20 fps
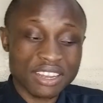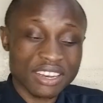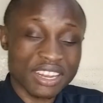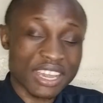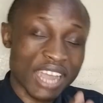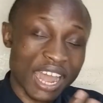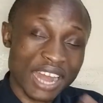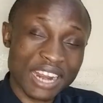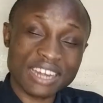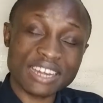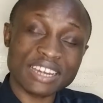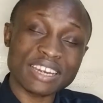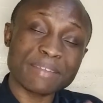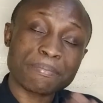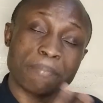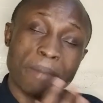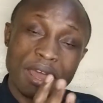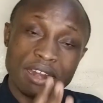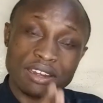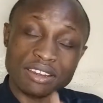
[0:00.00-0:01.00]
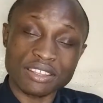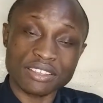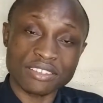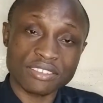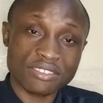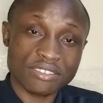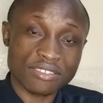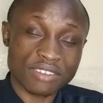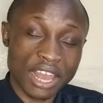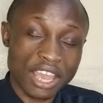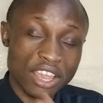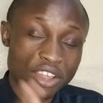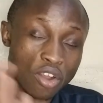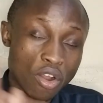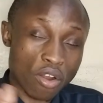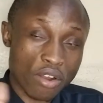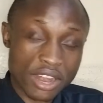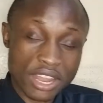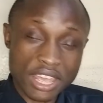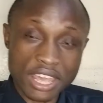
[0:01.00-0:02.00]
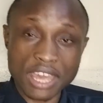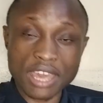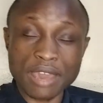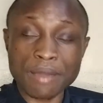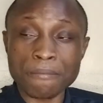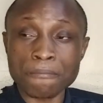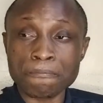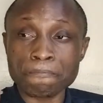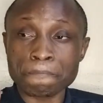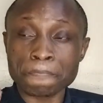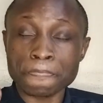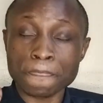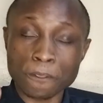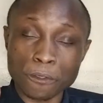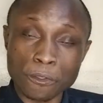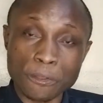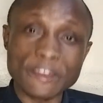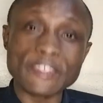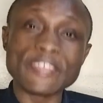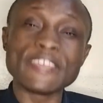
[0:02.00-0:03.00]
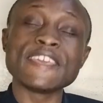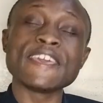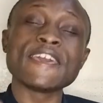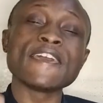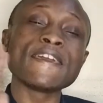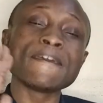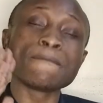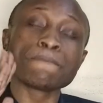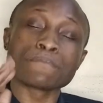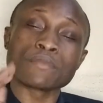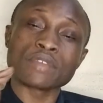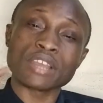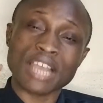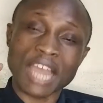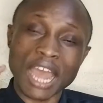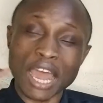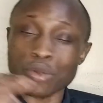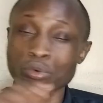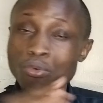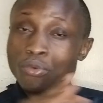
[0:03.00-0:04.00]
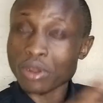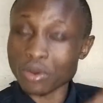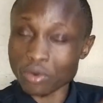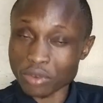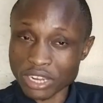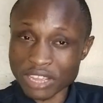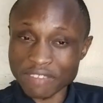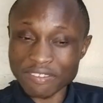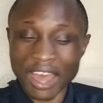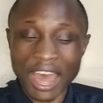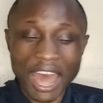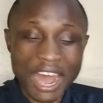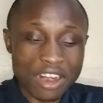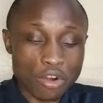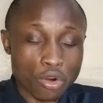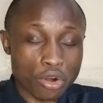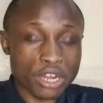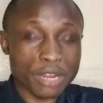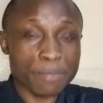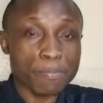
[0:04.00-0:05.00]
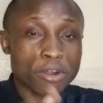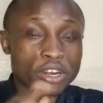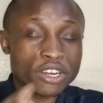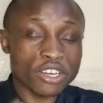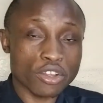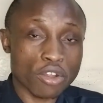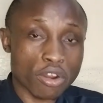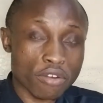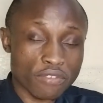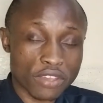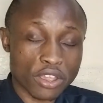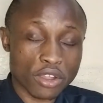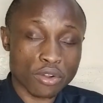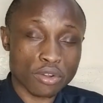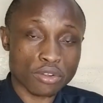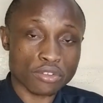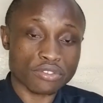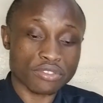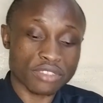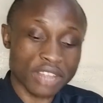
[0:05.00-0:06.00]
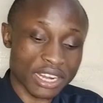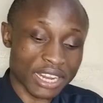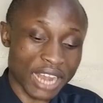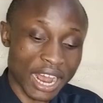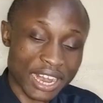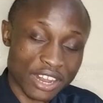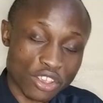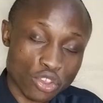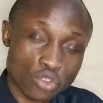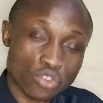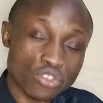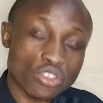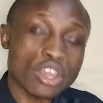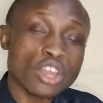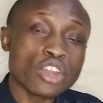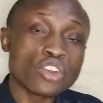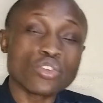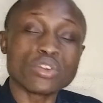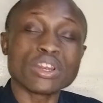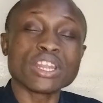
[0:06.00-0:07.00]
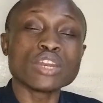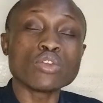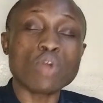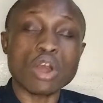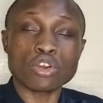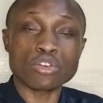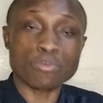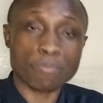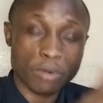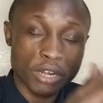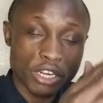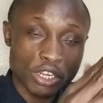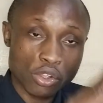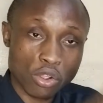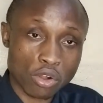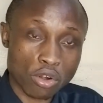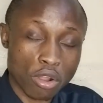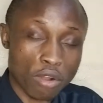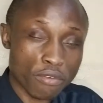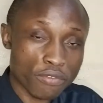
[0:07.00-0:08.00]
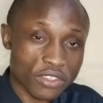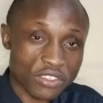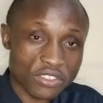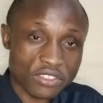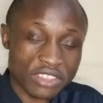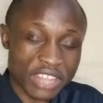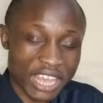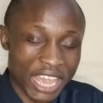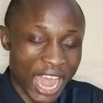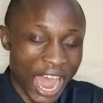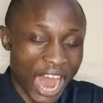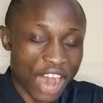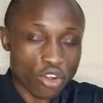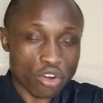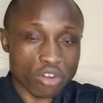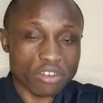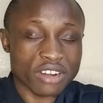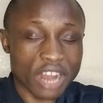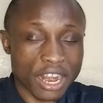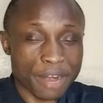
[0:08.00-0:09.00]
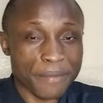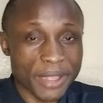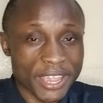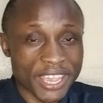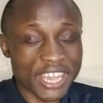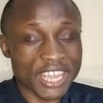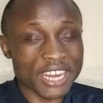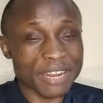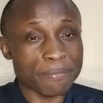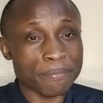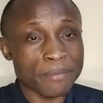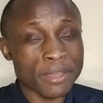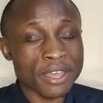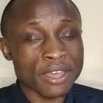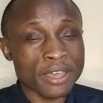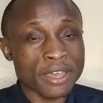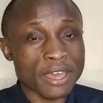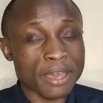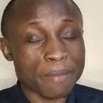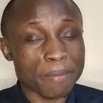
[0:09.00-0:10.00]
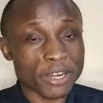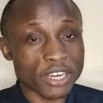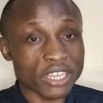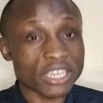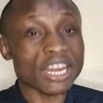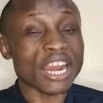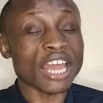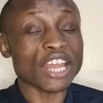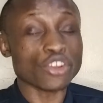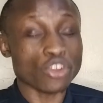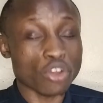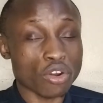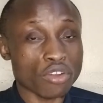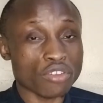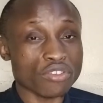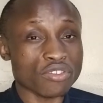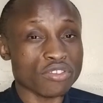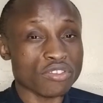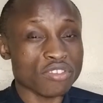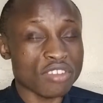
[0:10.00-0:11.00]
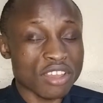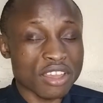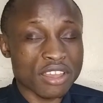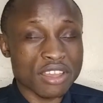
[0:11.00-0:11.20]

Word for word: The current parties like ODM, UDA, KANU, and whatever are only political vehicles that are used to lead one to political office. They are not run by any a particular ideology.